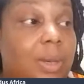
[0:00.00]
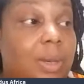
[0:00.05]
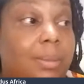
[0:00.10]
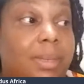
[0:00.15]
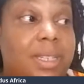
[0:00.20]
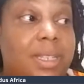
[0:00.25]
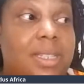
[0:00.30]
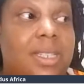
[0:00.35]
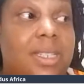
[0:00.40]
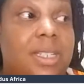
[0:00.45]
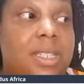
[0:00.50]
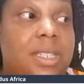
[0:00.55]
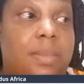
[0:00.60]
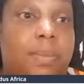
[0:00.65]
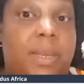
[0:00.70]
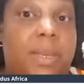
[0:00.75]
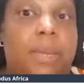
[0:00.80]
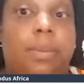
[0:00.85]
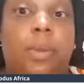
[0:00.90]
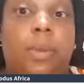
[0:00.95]
I'm listening to
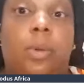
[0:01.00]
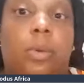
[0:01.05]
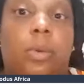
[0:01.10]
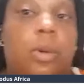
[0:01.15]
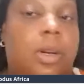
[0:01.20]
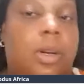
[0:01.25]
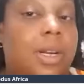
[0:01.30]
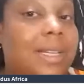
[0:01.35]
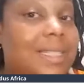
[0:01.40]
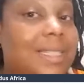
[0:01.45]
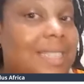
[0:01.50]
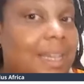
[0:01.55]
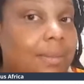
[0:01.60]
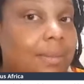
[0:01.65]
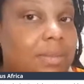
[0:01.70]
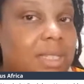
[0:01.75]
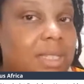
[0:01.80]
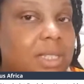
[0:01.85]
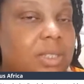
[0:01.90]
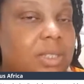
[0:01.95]
people who are
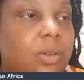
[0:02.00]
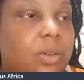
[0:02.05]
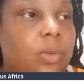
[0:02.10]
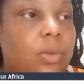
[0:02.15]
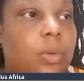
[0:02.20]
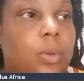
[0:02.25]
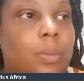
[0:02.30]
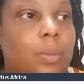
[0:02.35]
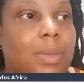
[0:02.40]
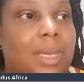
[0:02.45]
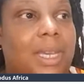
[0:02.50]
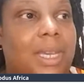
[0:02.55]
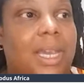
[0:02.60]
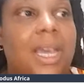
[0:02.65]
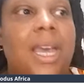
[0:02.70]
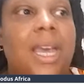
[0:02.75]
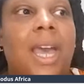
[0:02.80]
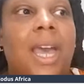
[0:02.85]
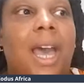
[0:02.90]
attempting to groom me.